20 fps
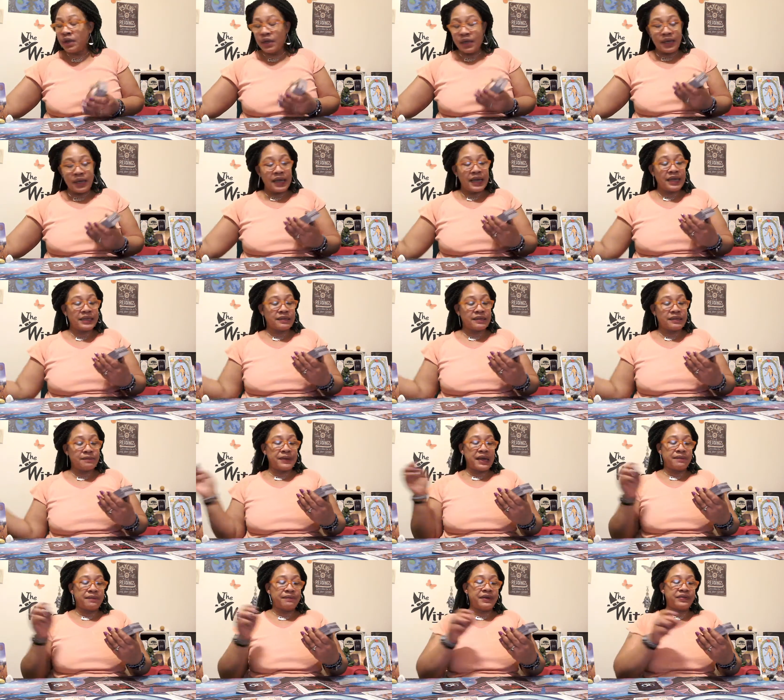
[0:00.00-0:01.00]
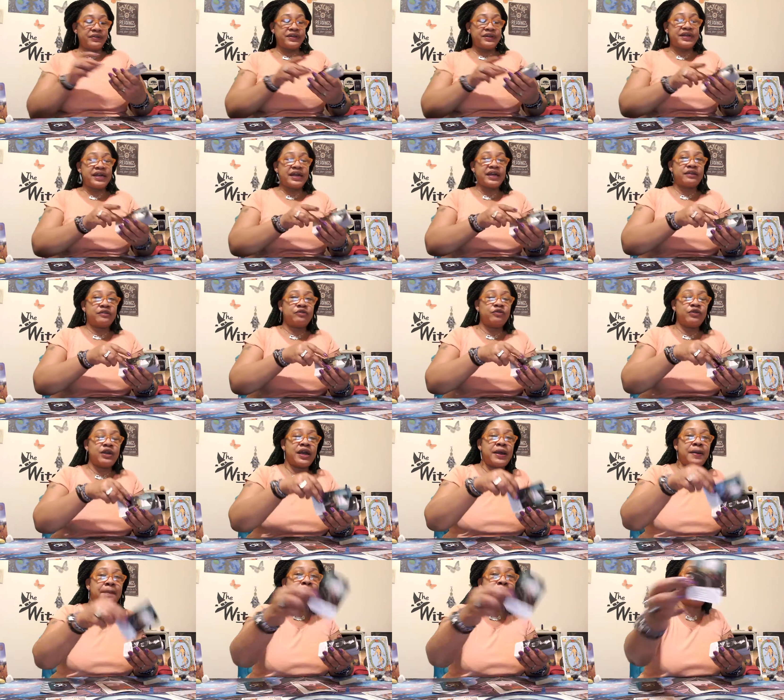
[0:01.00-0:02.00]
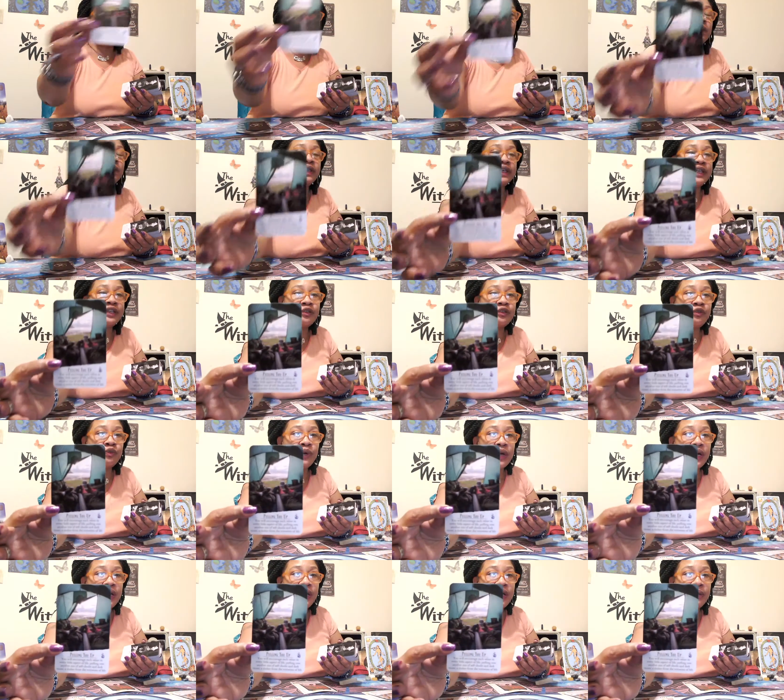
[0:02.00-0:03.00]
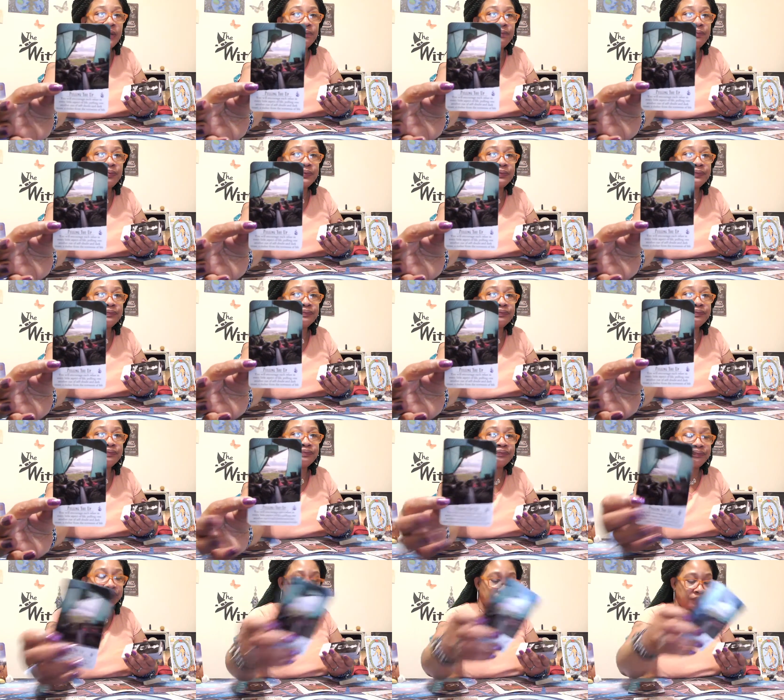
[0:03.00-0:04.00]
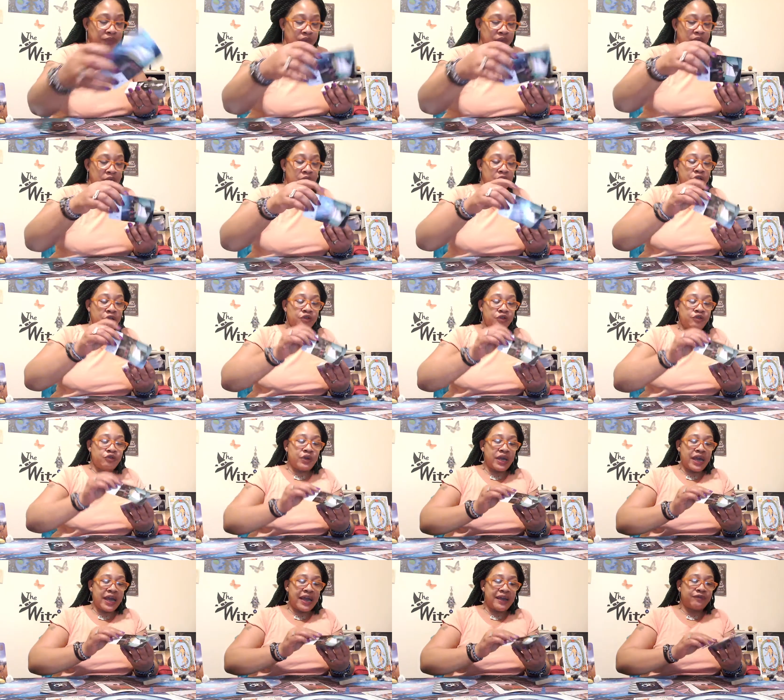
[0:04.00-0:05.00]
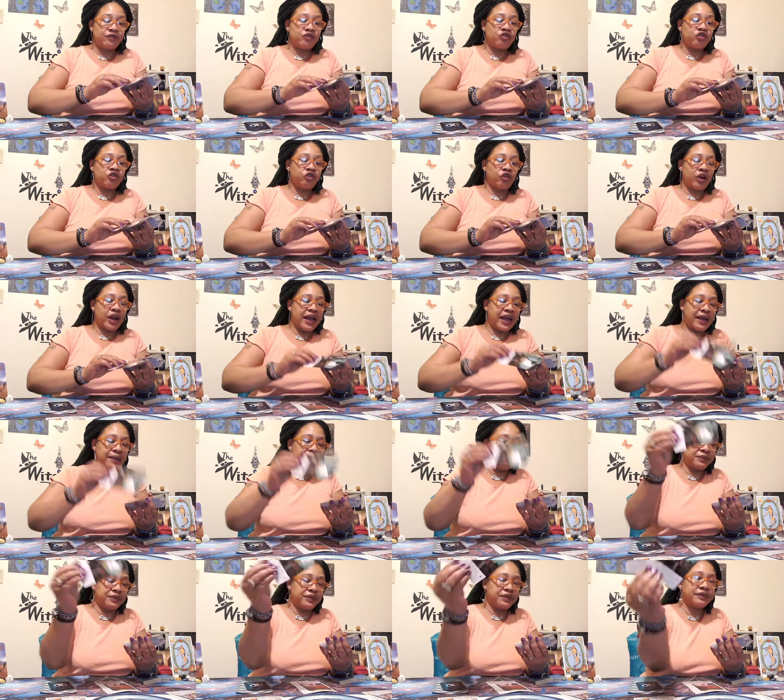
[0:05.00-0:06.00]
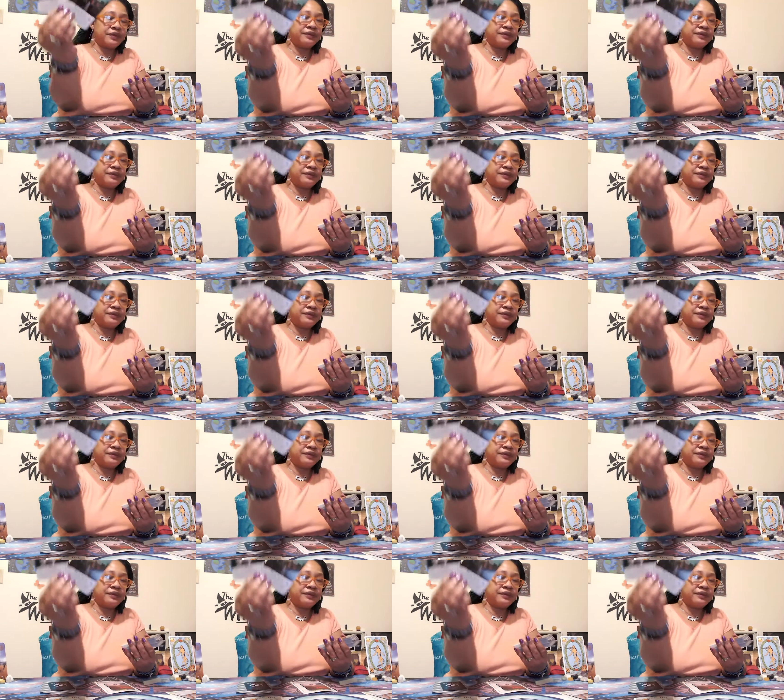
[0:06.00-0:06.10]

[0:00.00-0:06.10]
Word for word: At the bottom of the deck, you have pulling you up. You have trapped.